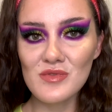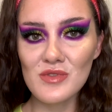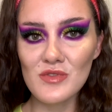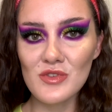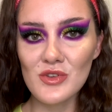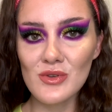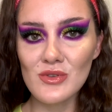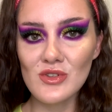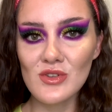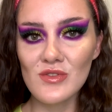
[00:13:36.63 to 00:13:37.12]
for
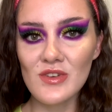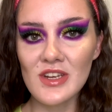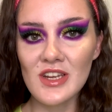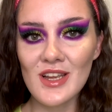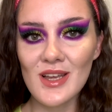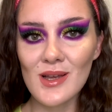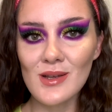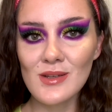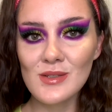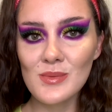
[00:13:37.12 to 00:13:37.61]
future
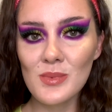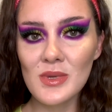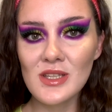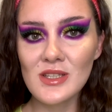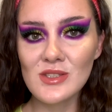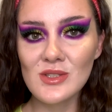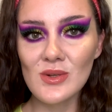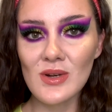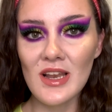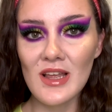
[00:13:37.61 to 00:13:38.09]
videos,
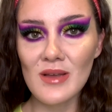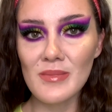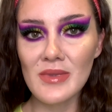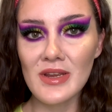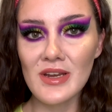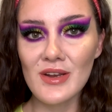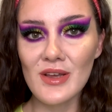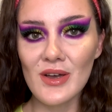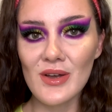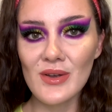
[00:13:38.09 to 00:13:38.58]
please do let me
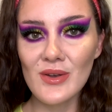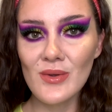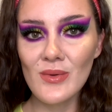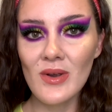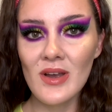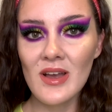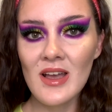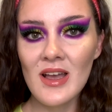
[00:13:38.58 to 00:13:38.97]
know.